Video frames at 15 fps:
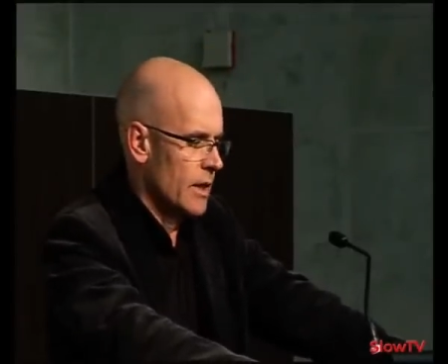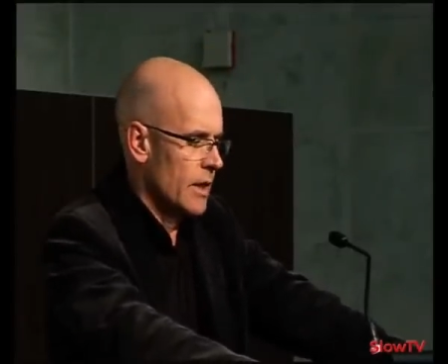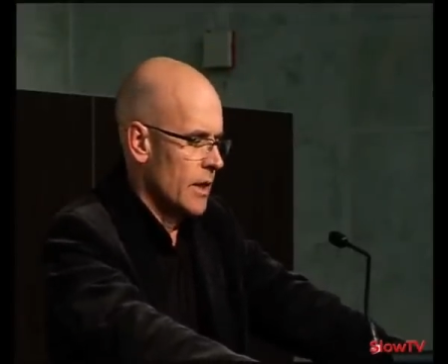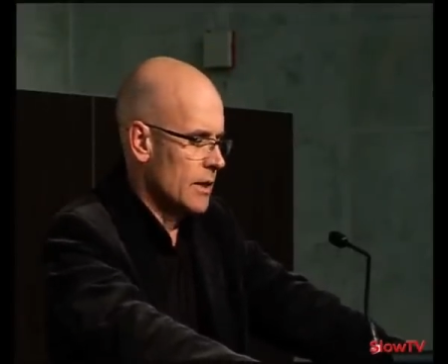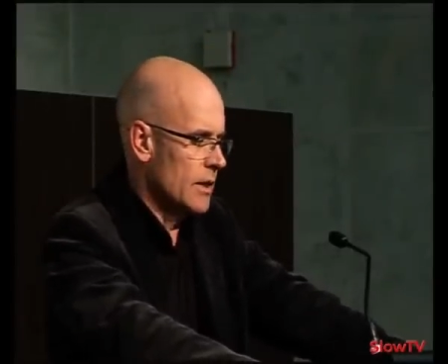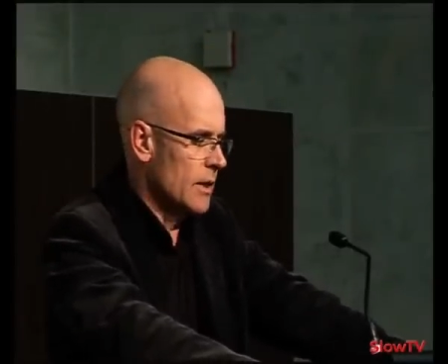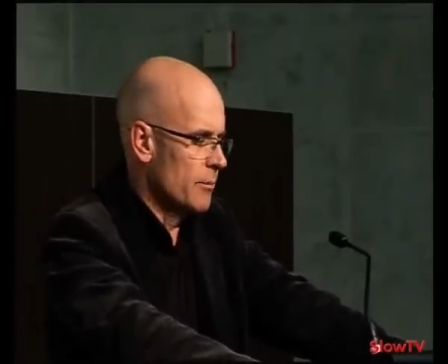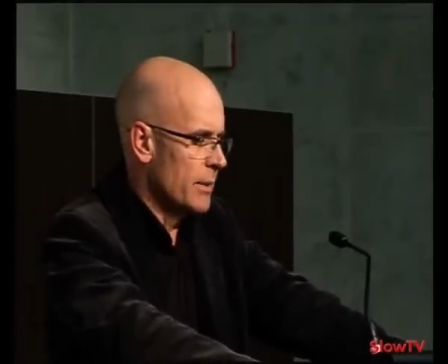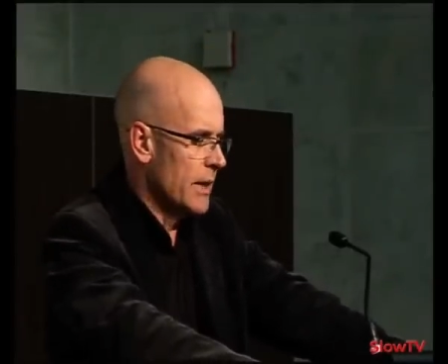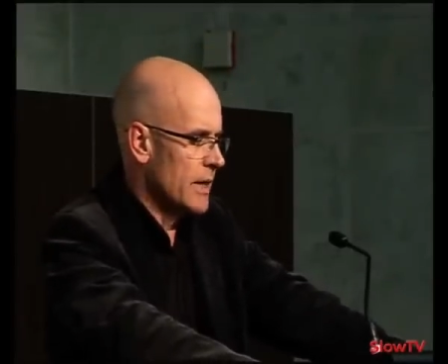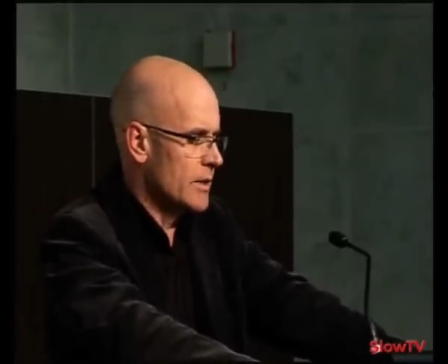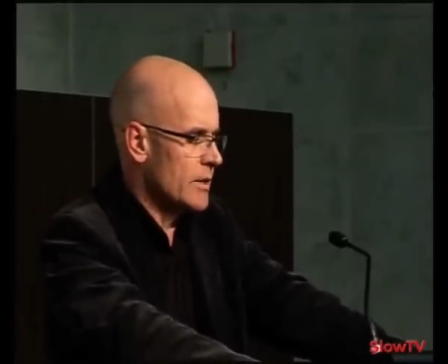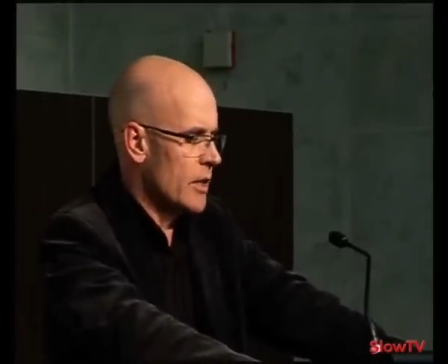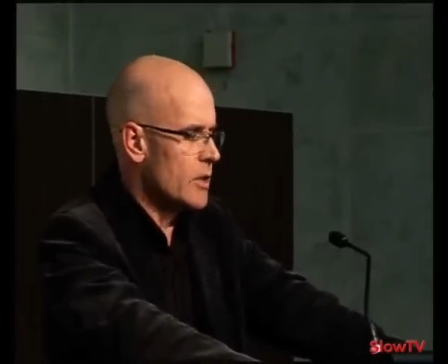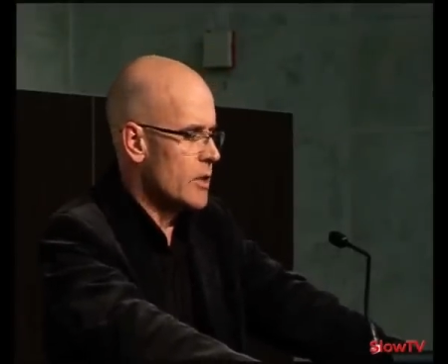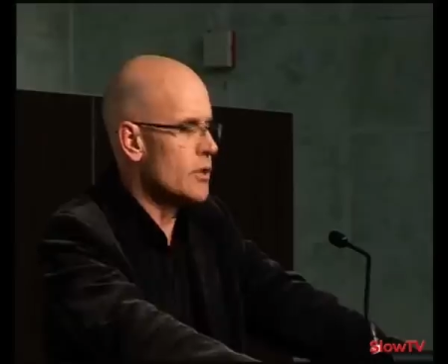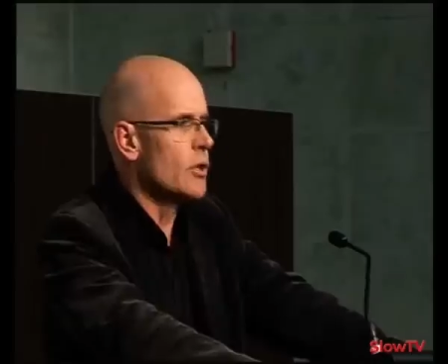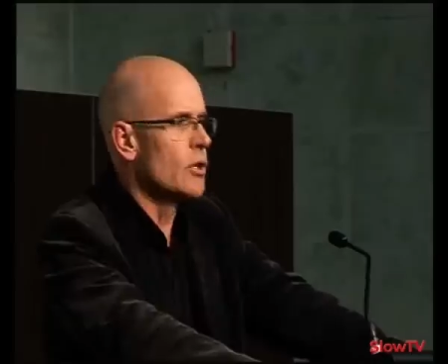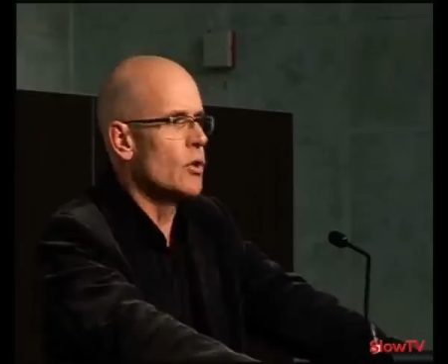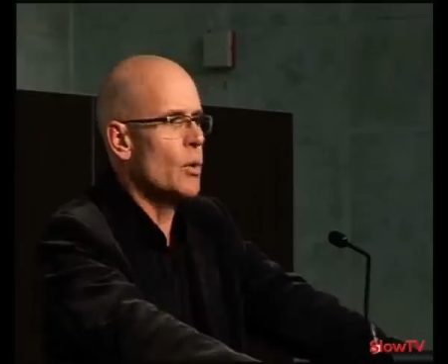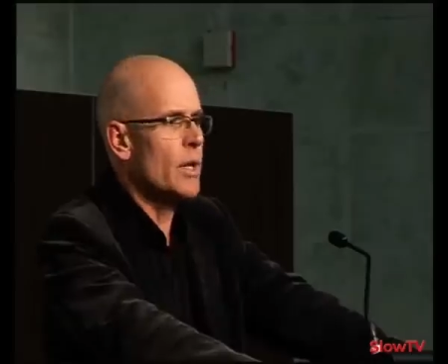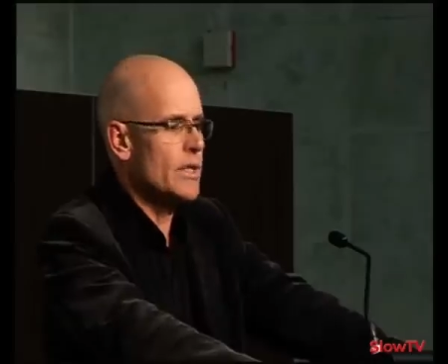and compares those
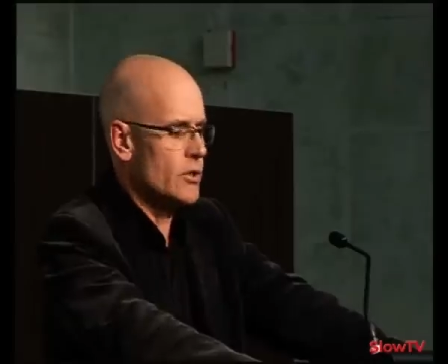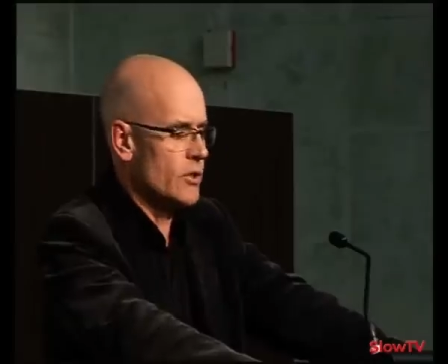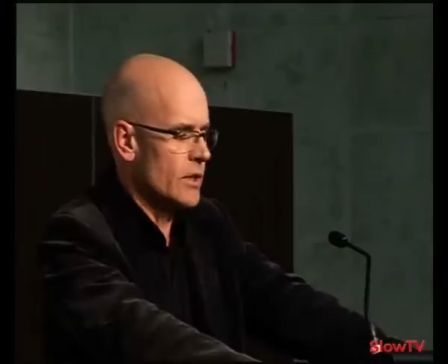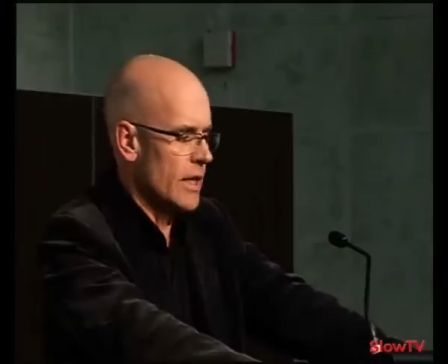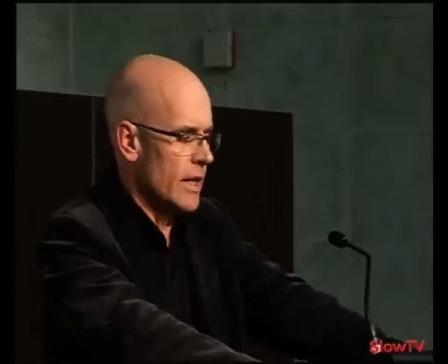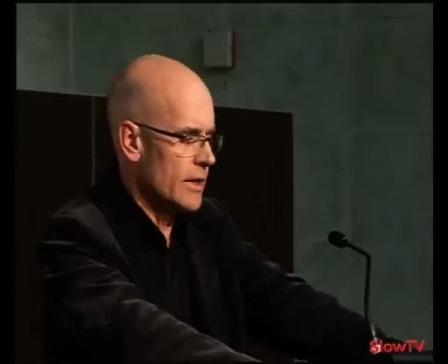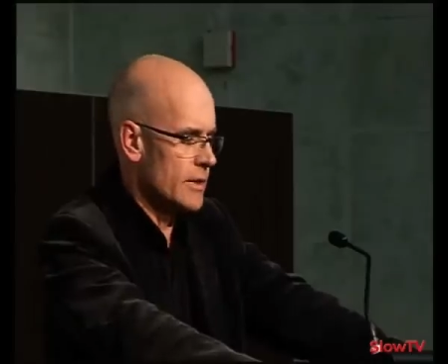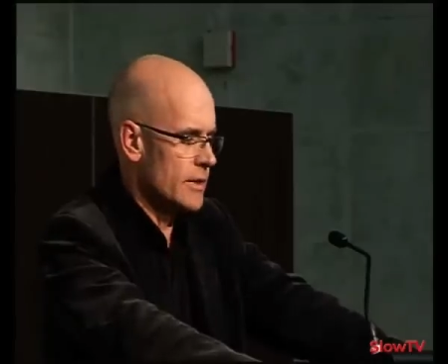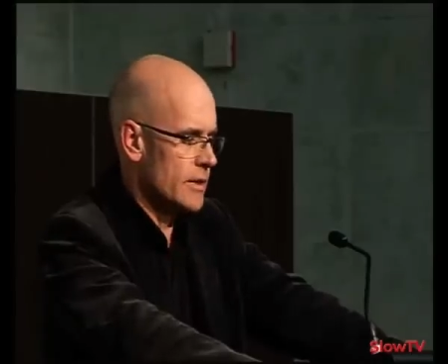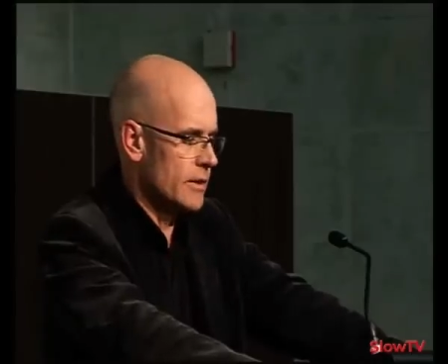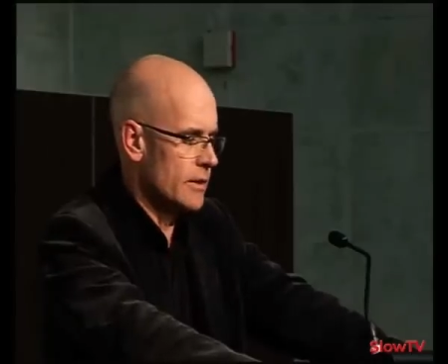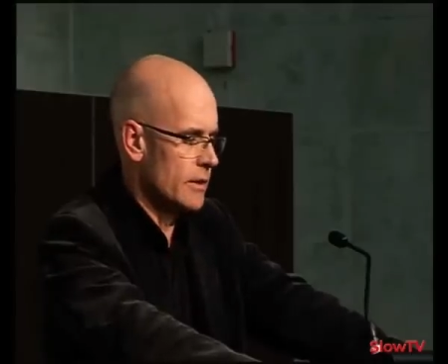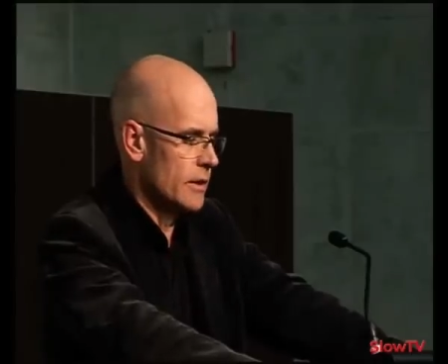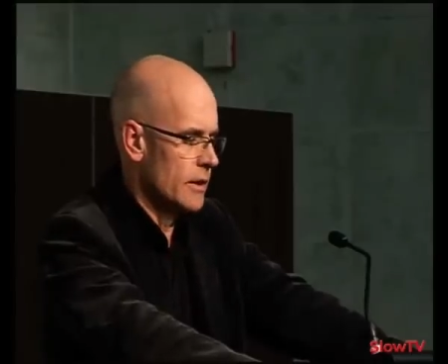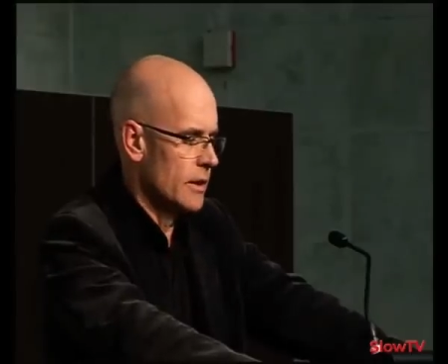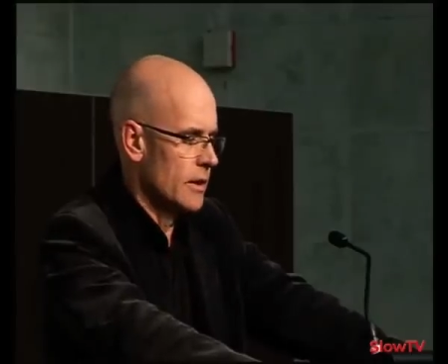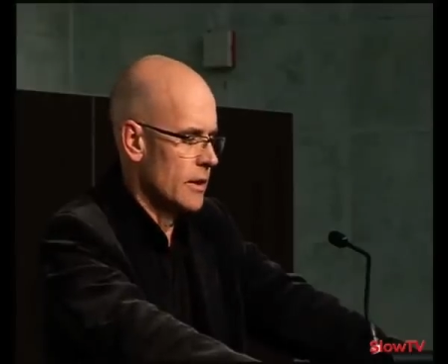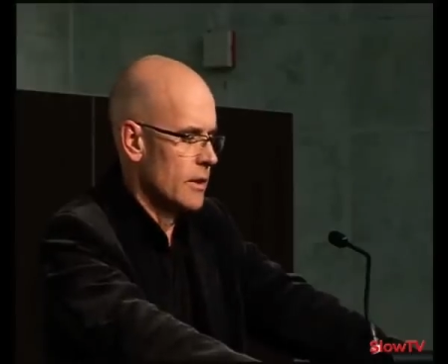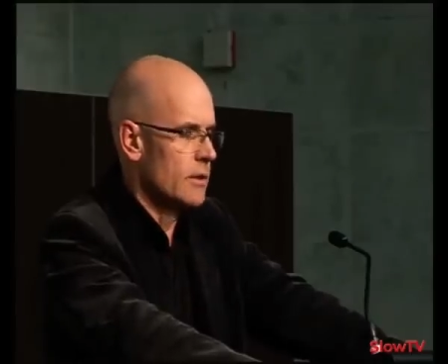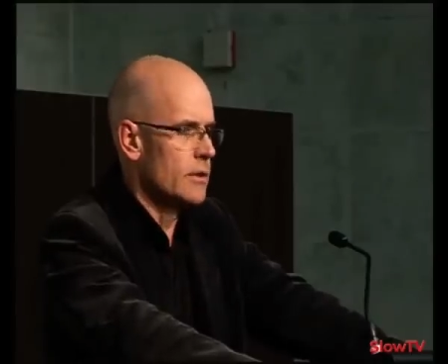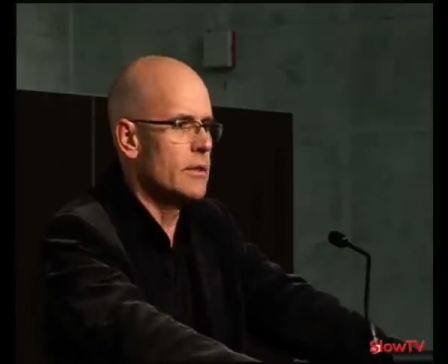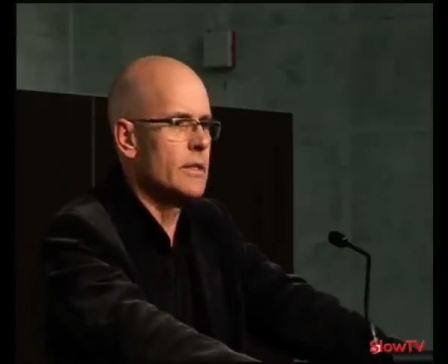who question Henson
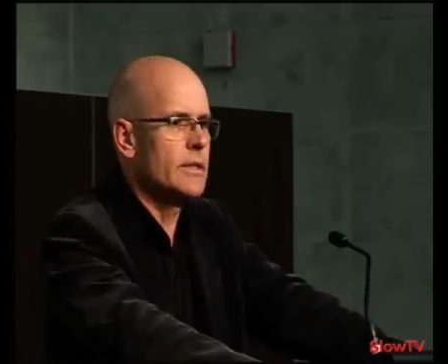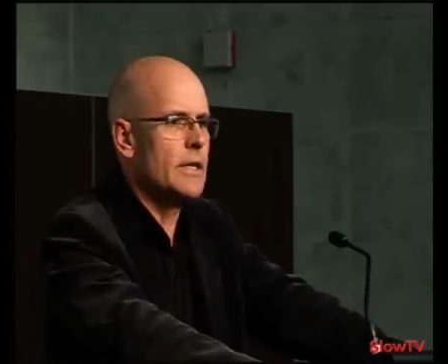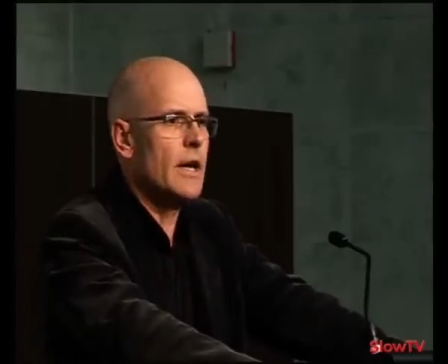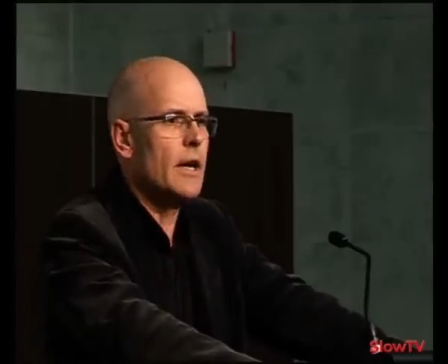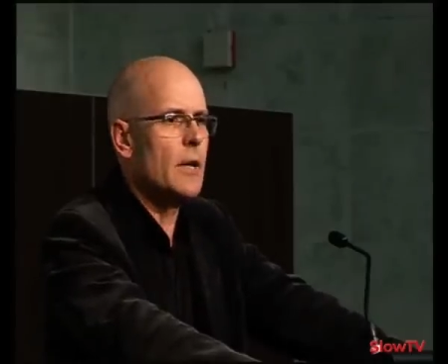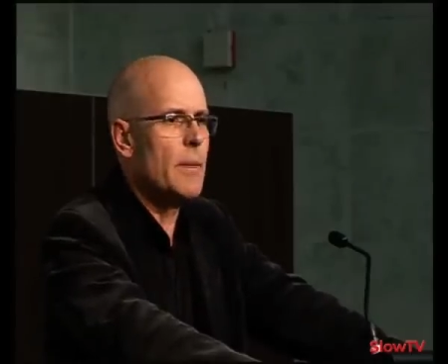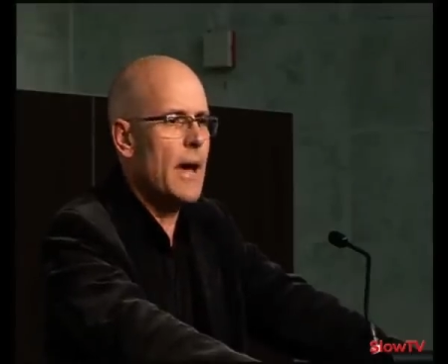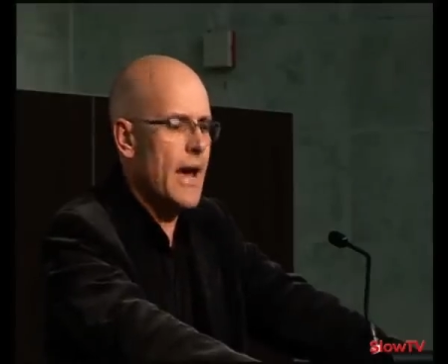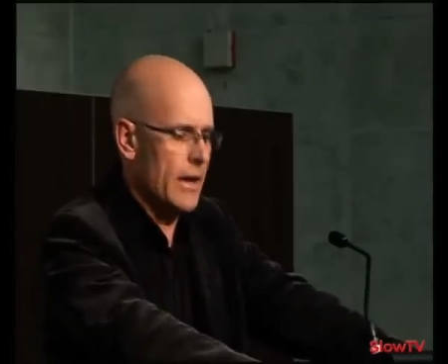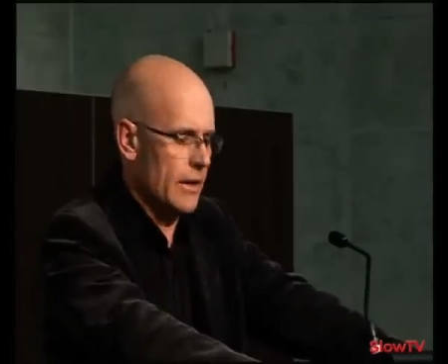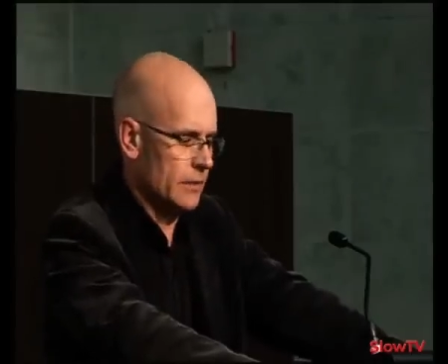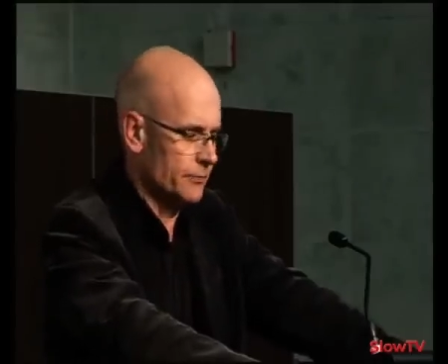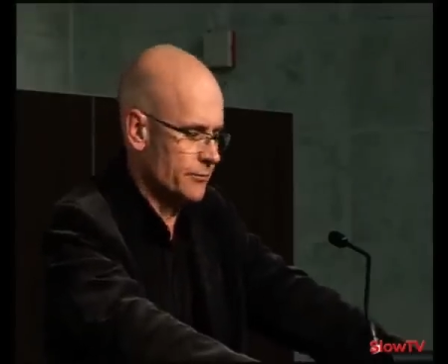to the Taliban.